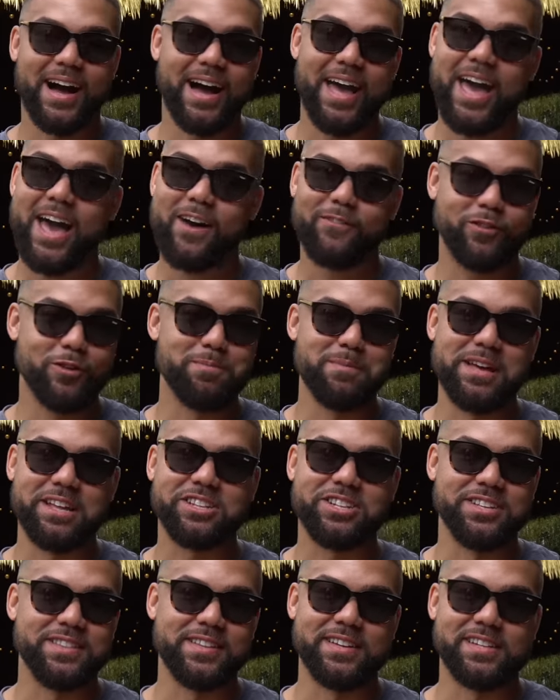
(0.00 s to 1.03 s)
I have to
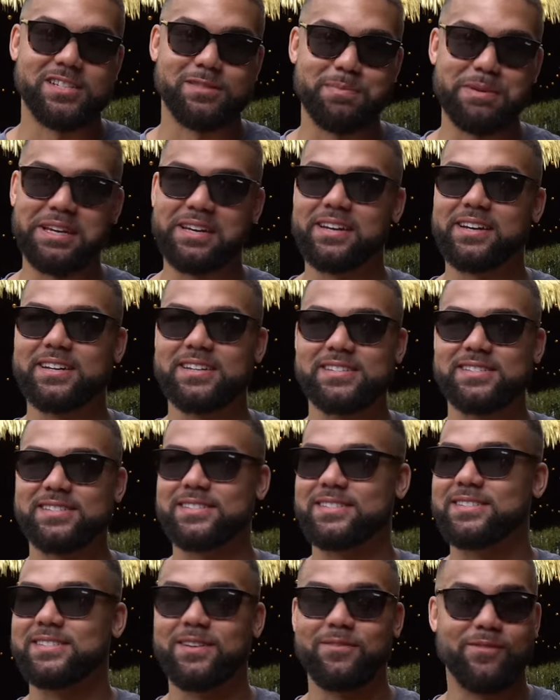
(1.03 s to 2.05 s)
mention this
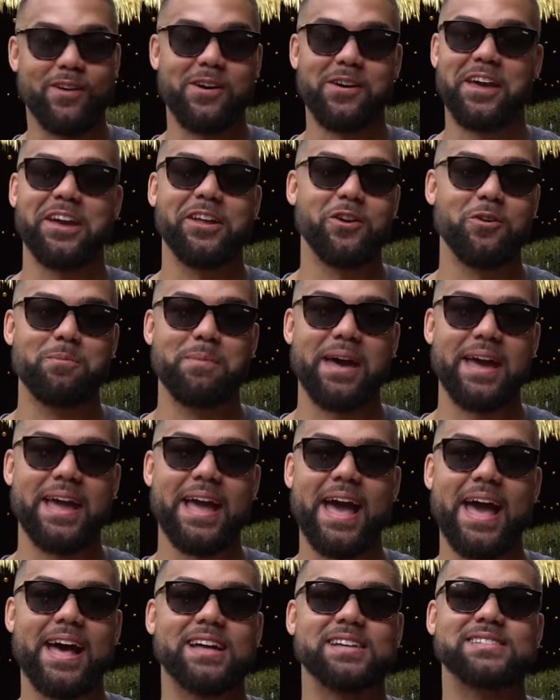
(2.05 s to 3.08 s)
because Volcano Bay
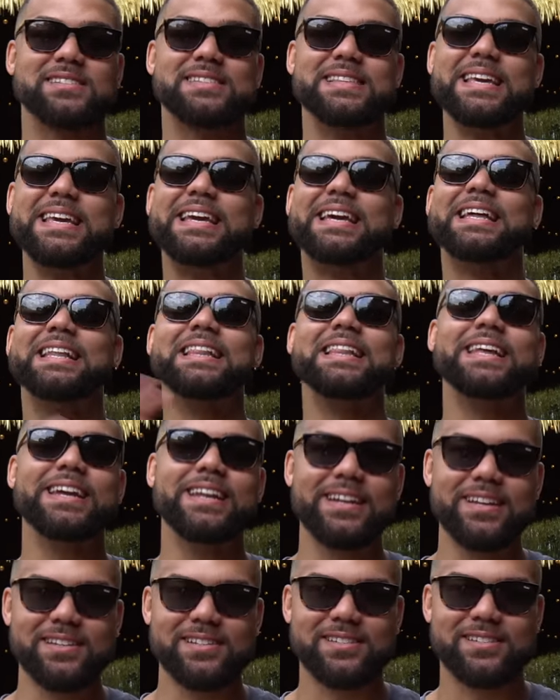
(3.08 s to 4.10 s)
has the
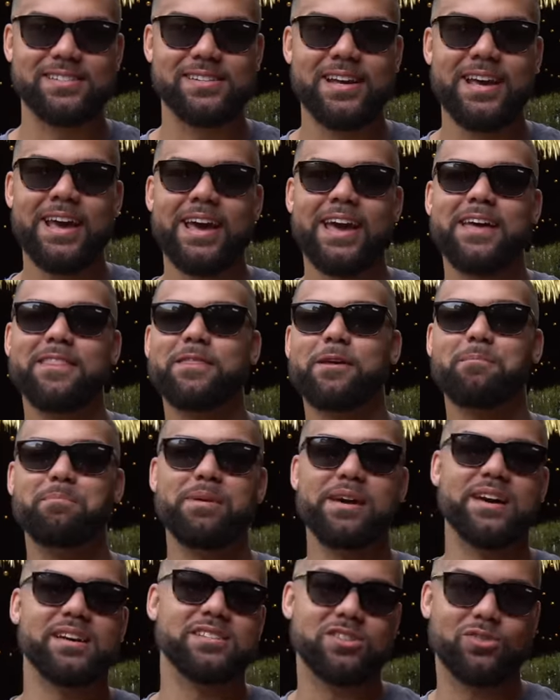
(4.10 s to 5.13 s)
cleanest and the
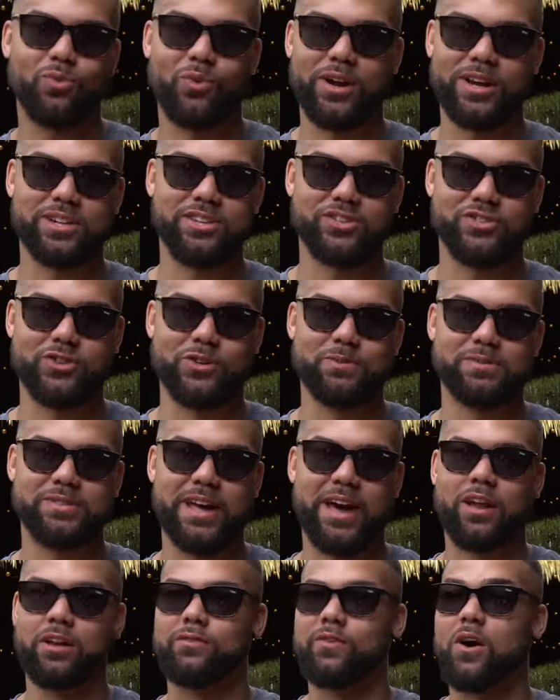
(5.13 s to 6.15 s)
best restrooms
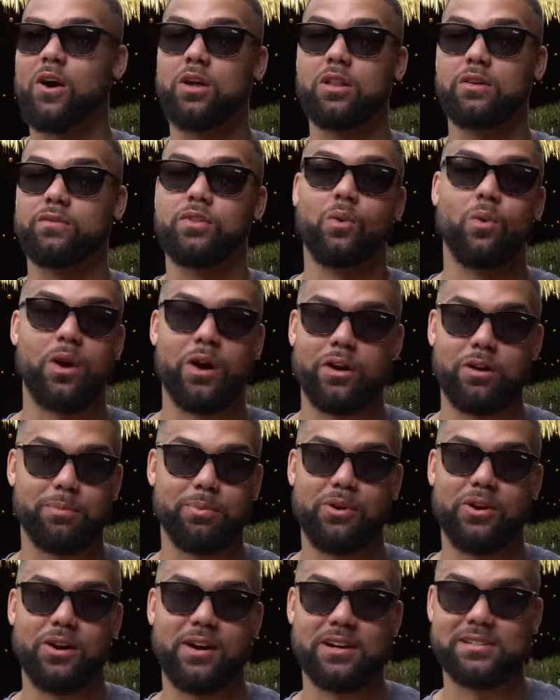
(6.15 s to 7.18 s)
out of all of the water
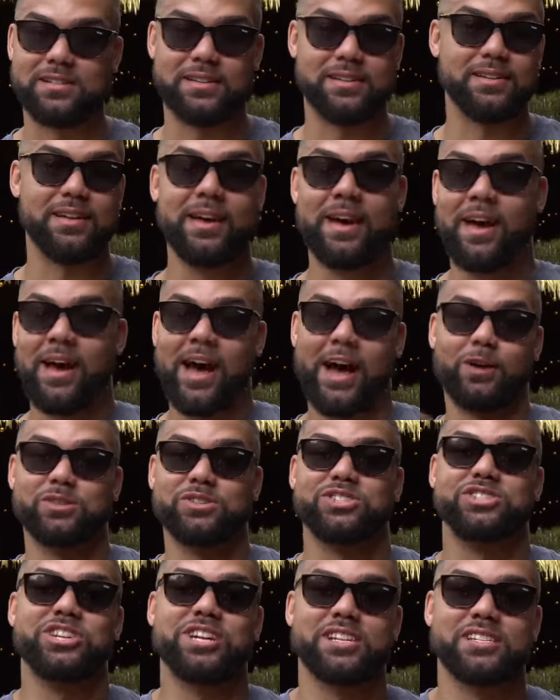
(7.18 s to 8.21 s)
parks and I
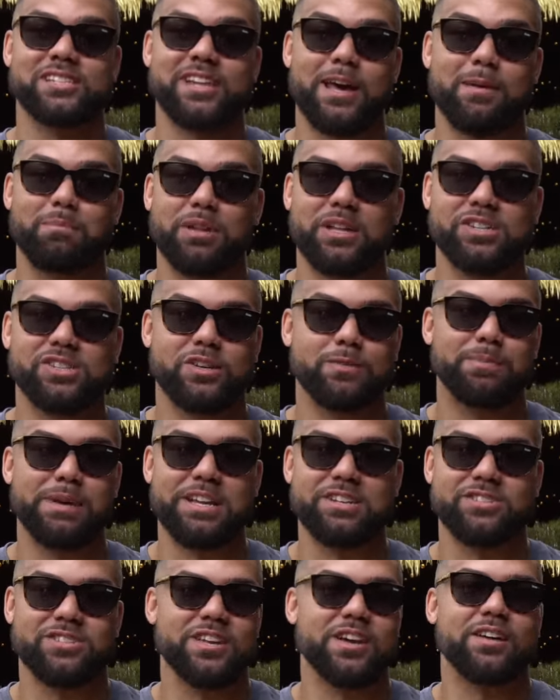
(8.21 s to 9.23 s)
was just at Blizzard
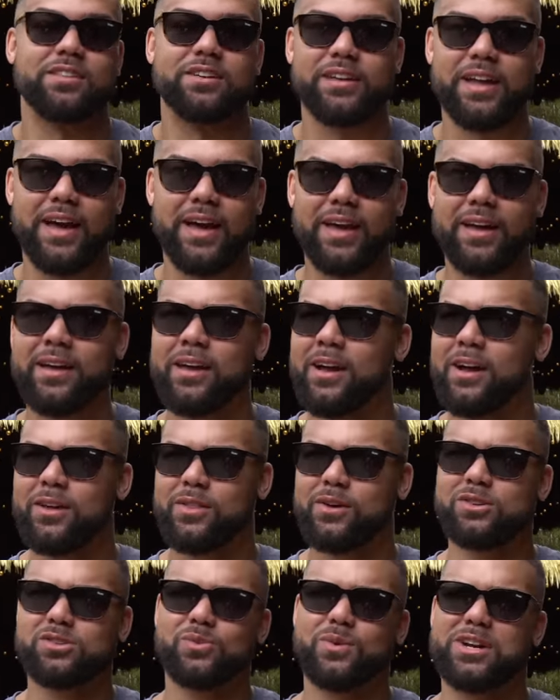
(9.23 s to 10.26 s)
Beach the other day.
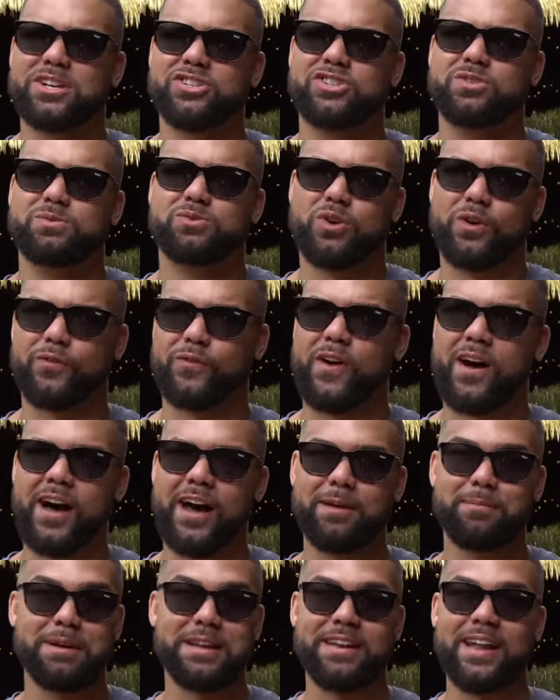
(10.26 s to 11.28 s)
Those restrooms were
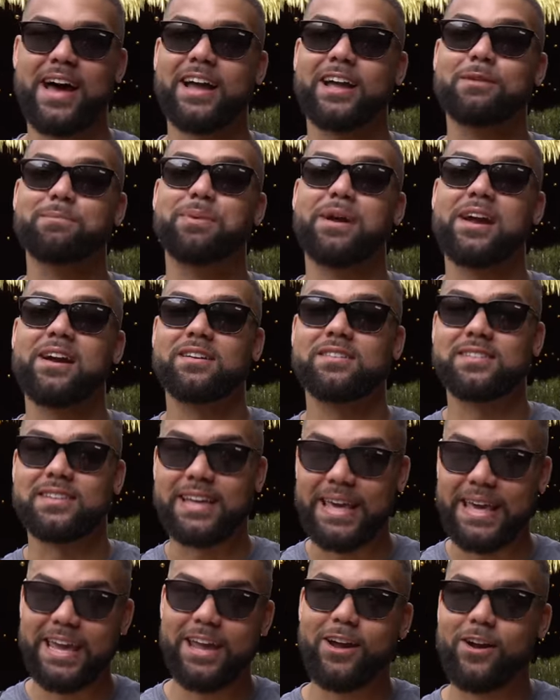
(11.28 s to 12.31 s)
fine, but not compared to
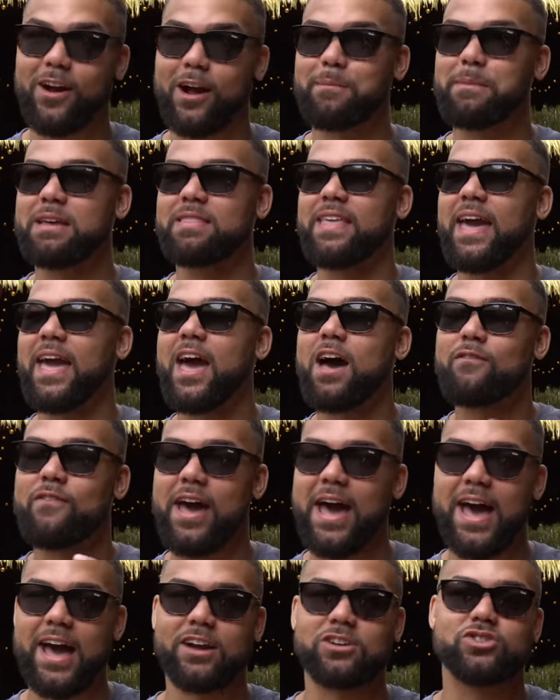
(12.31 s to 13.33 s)
here. I mean, they have
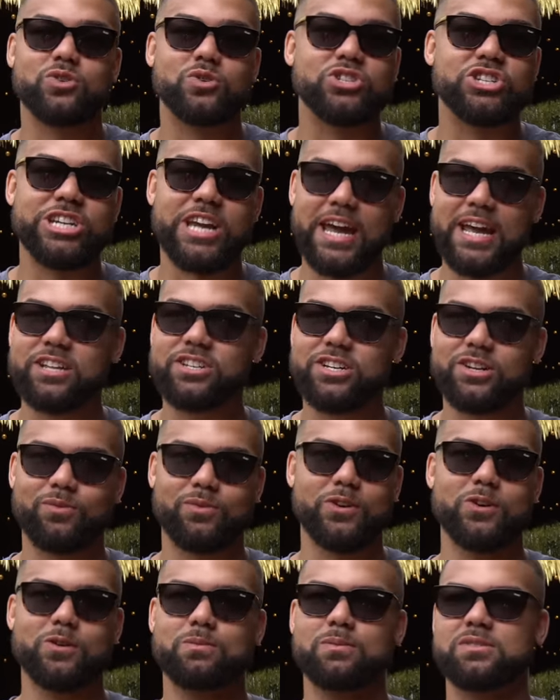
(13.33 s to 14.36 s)
actual changing
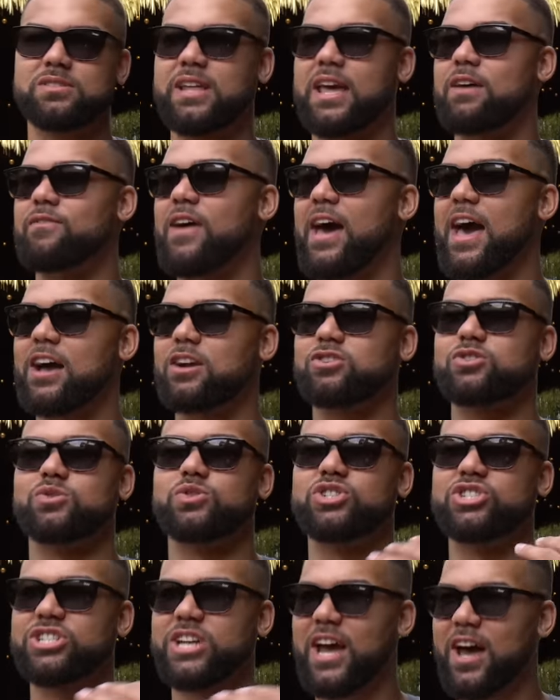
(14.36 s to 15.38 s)
rooms, they have actual
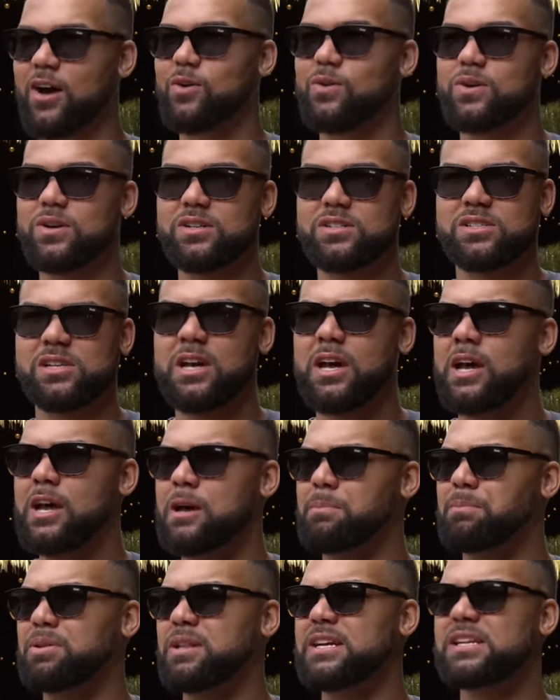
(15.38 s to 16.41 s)
showers,
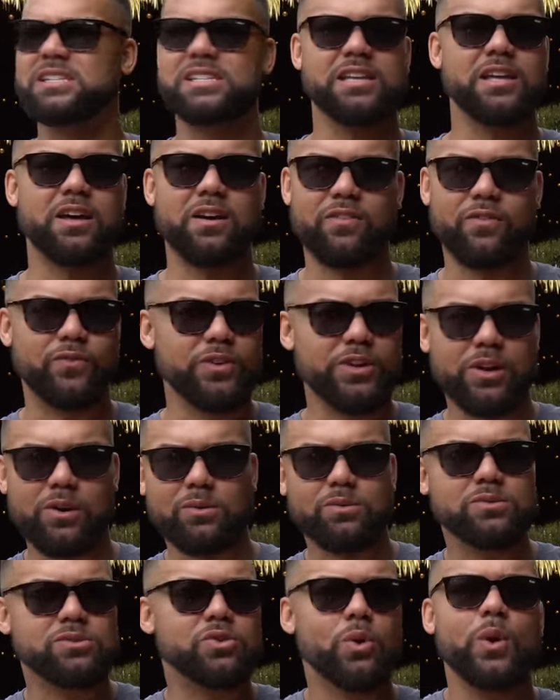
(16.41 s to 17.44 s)
plenty of, you
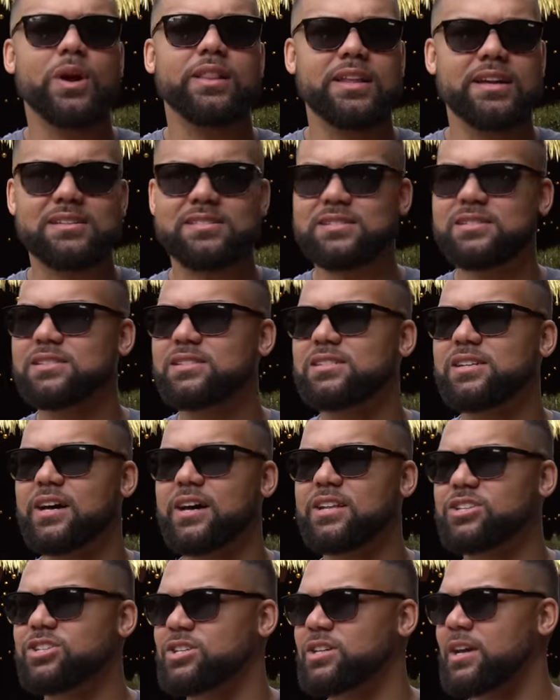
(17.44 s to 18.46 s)
know, toilets and
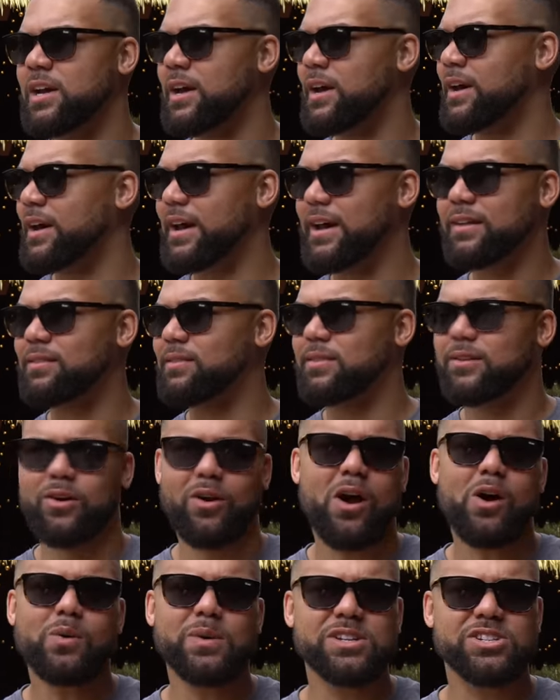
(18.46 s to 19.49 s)
such, and they're
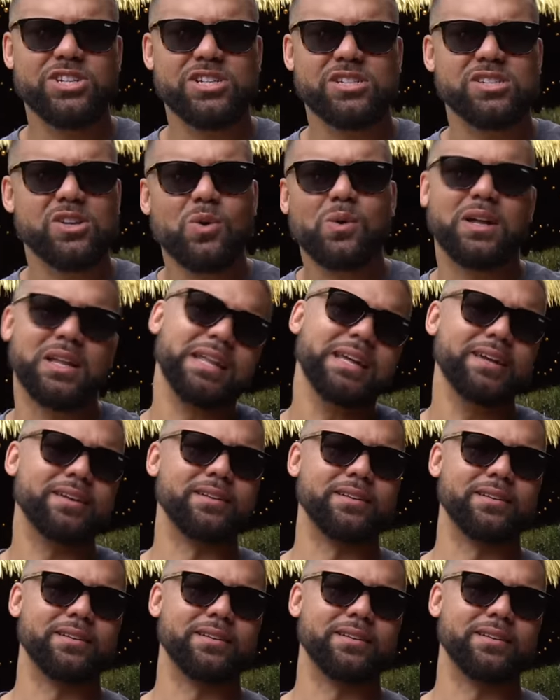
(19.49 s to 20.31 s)
always just so clean.